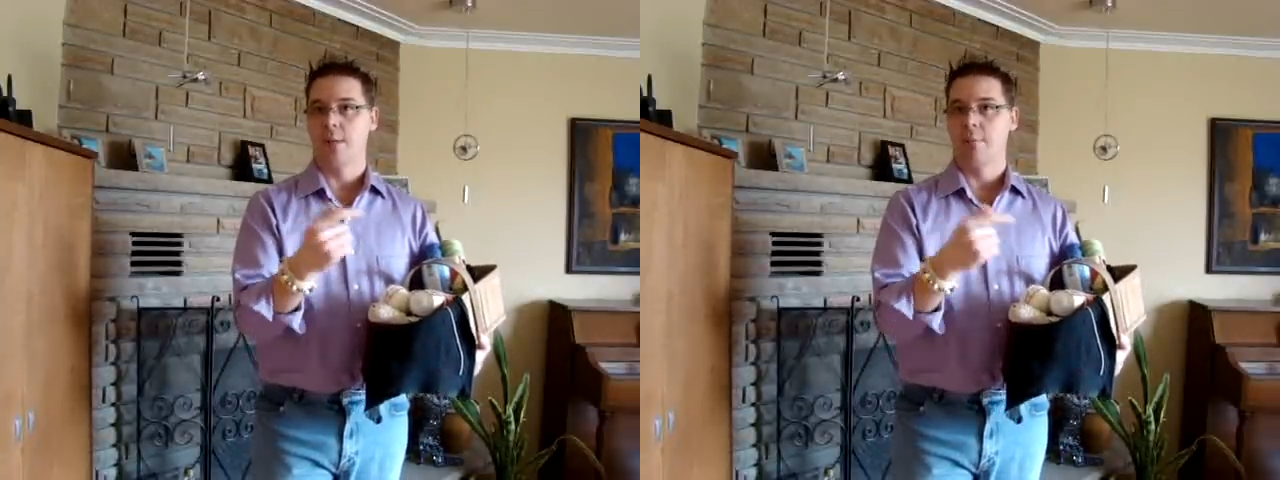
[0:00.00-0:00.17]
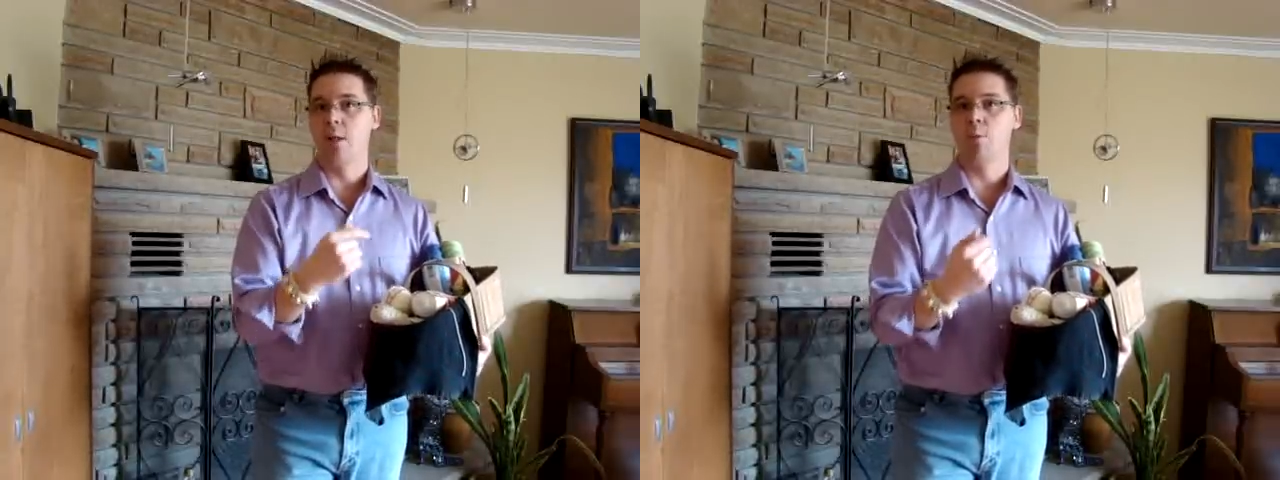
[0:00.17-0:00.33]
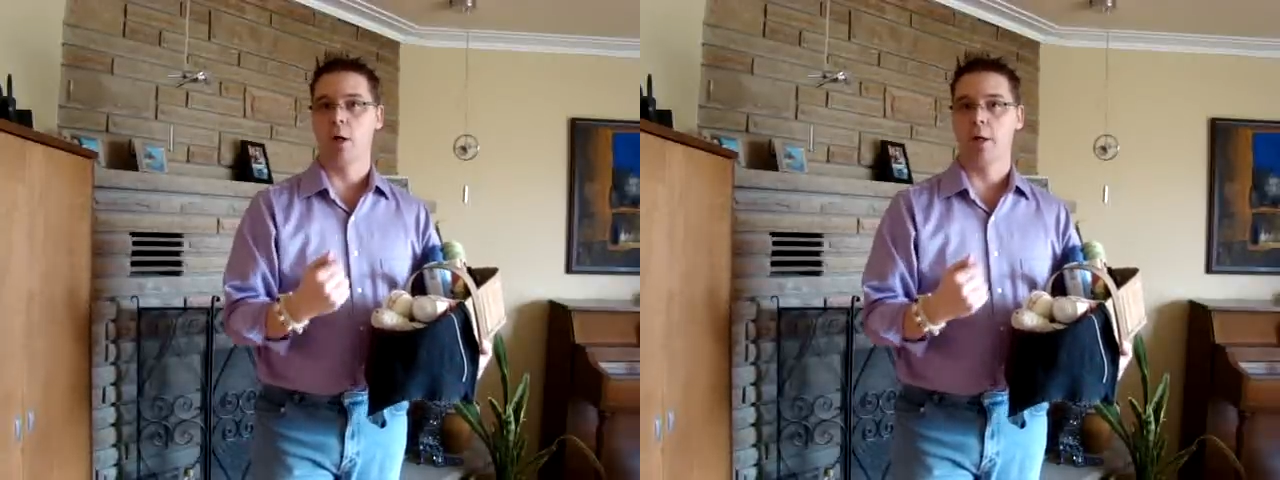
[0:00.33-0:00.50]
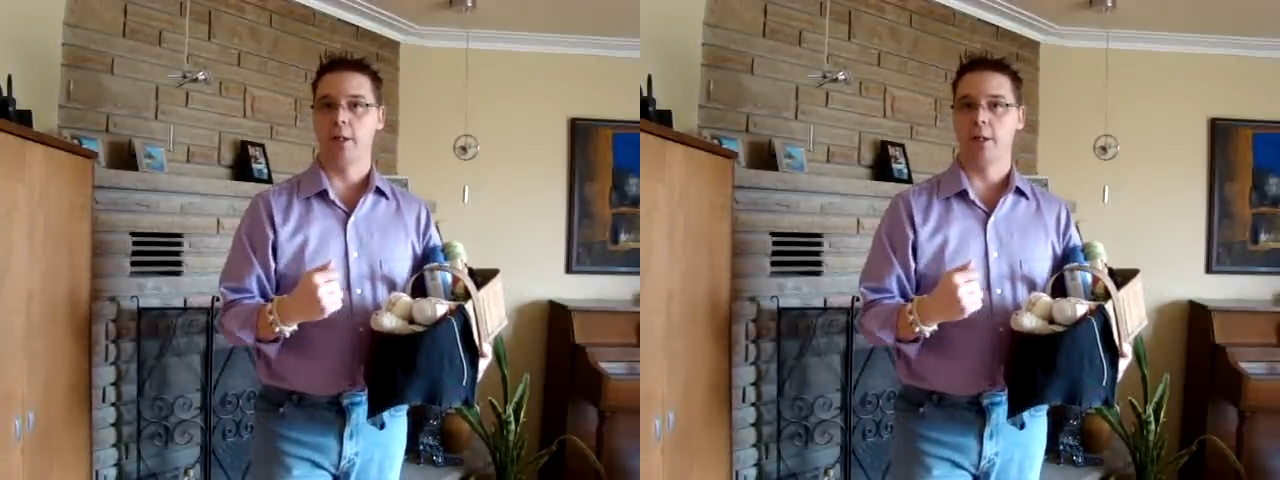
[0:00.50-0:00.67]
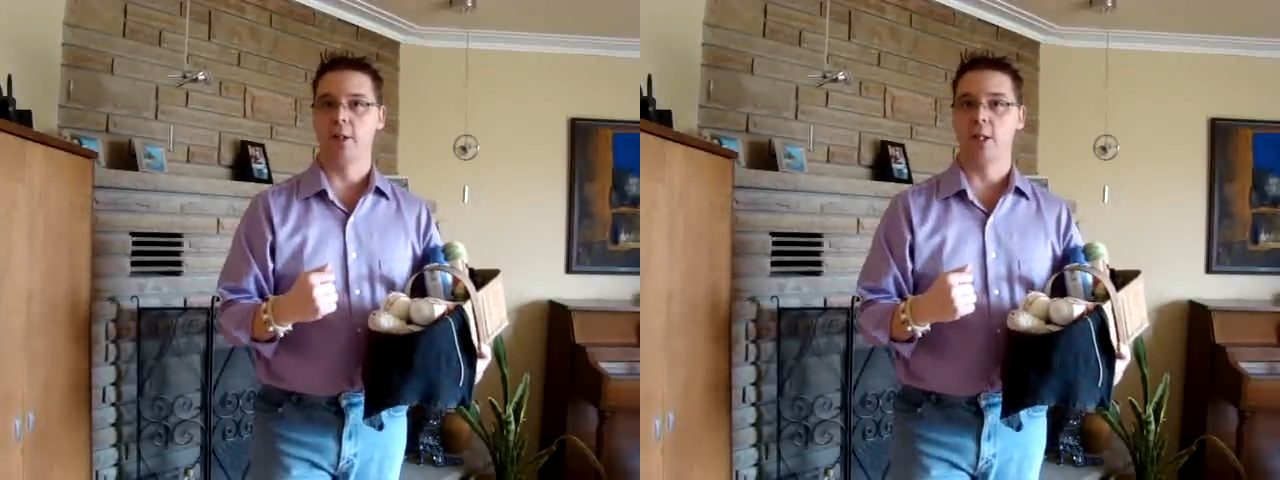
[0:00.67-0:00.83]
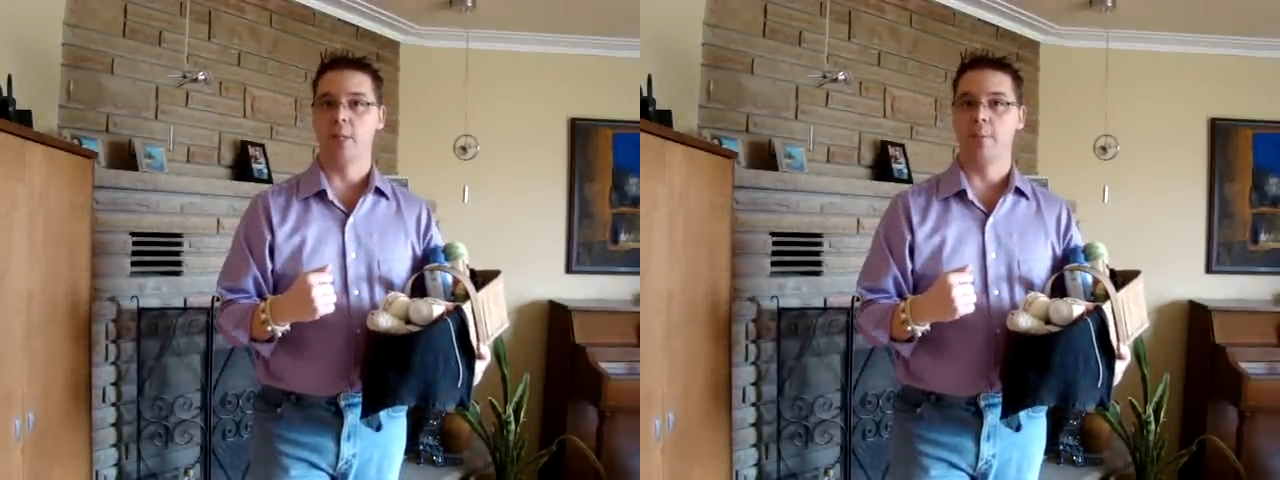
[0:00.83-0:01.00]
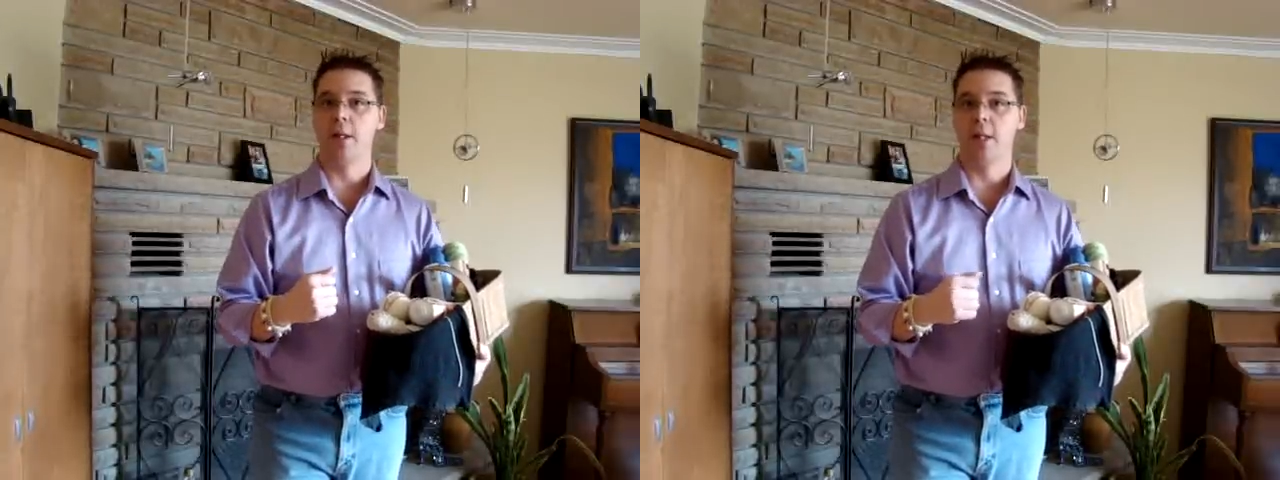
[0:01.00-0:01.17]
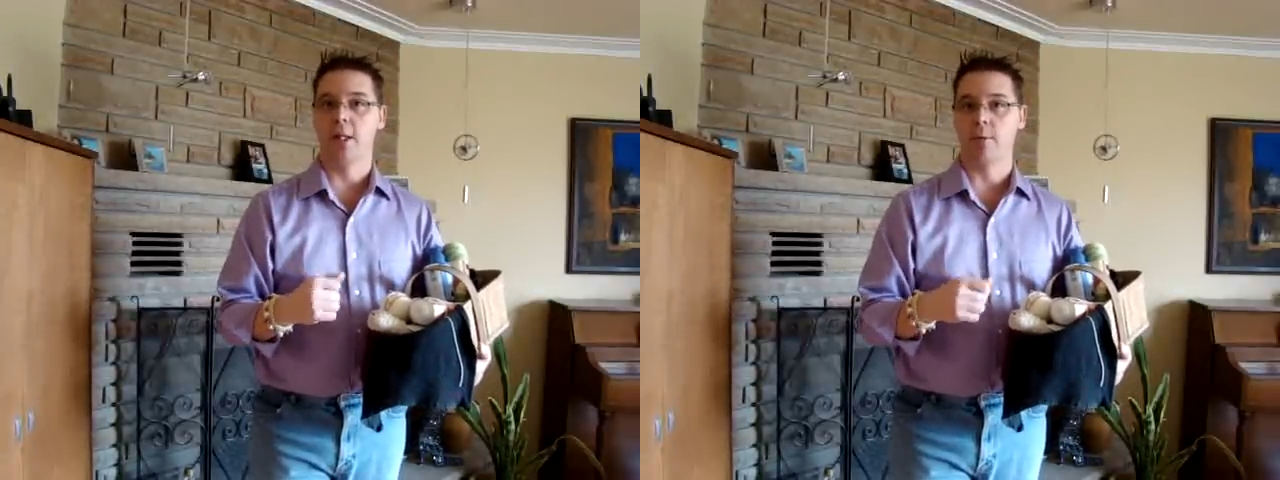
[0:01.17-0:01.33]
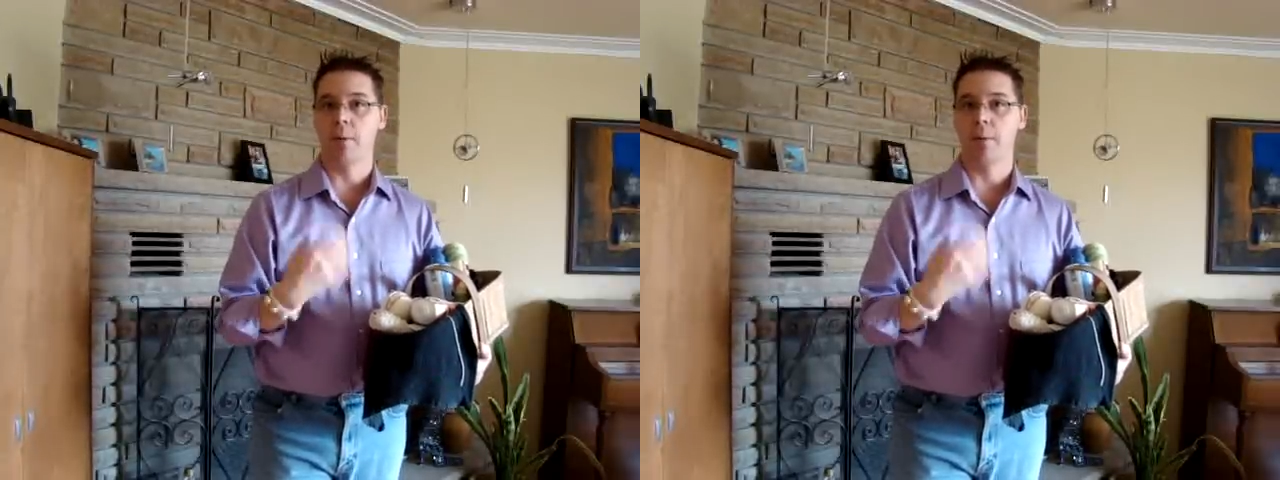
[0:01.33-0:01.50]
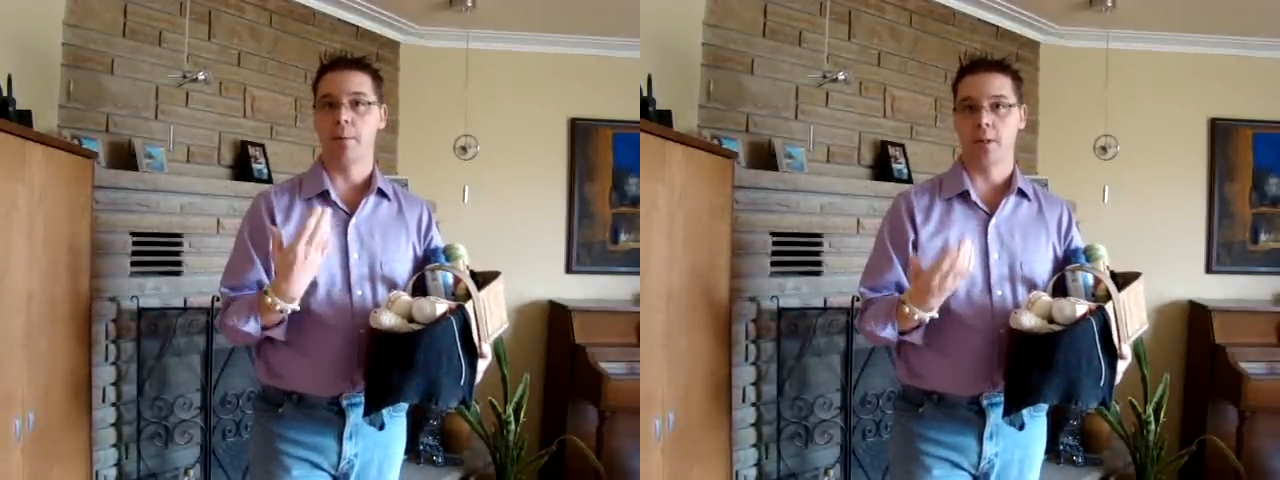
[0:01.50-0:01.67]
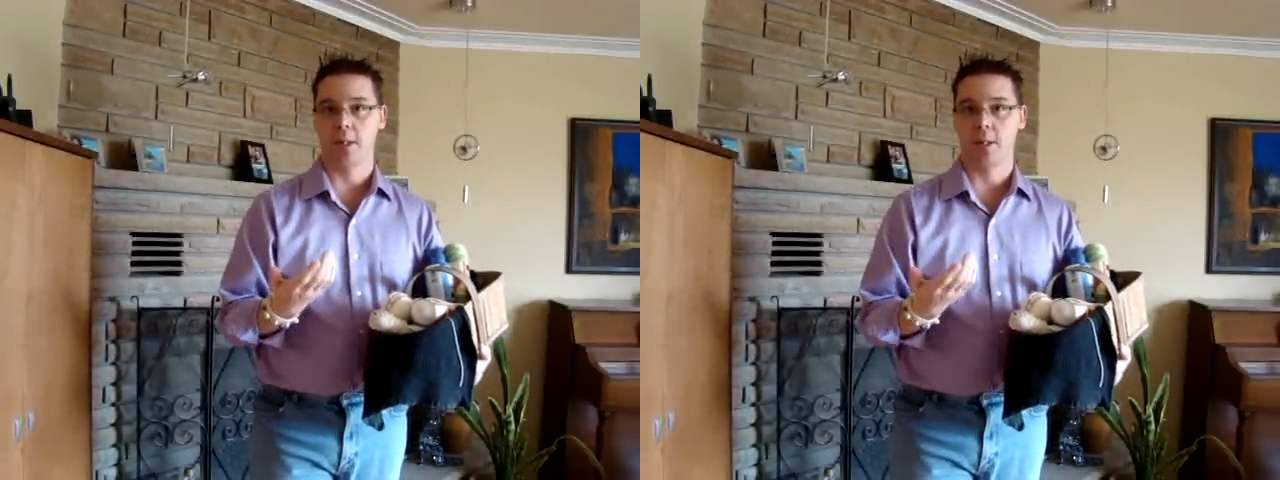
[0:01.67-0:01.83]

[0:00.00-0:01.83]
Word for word: Meanwhile, you're in the Dominican Republic